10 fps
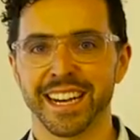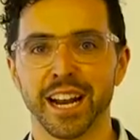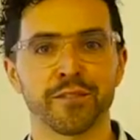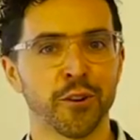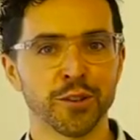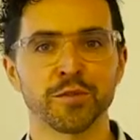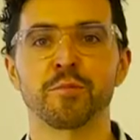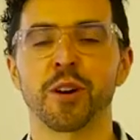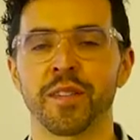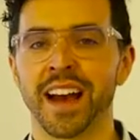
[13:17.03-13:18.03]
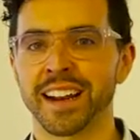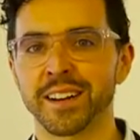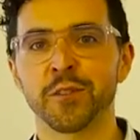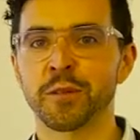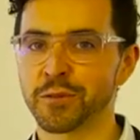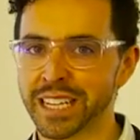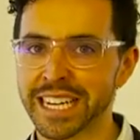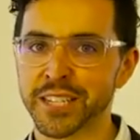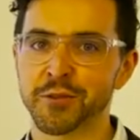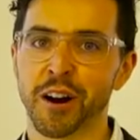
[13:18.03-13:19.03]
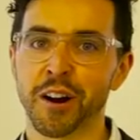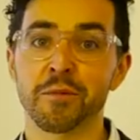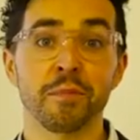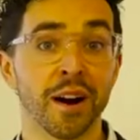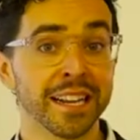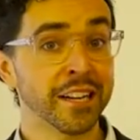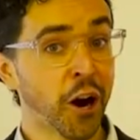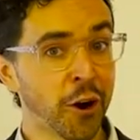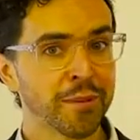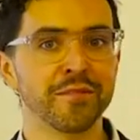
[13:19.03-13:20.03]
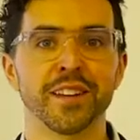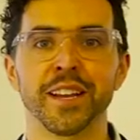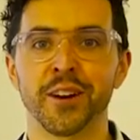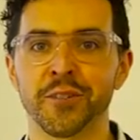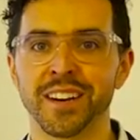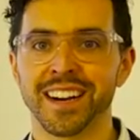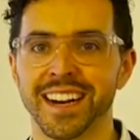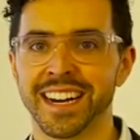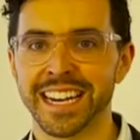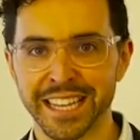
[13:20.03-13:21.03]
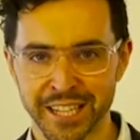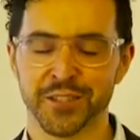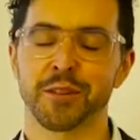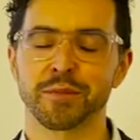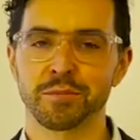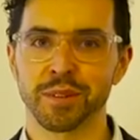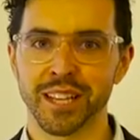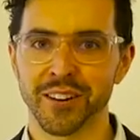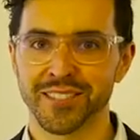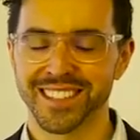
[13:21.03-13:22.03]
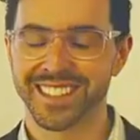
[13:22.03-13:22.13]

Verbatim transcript: And of course, for more on that, we will link to our embodied carbon video uh, in the description below.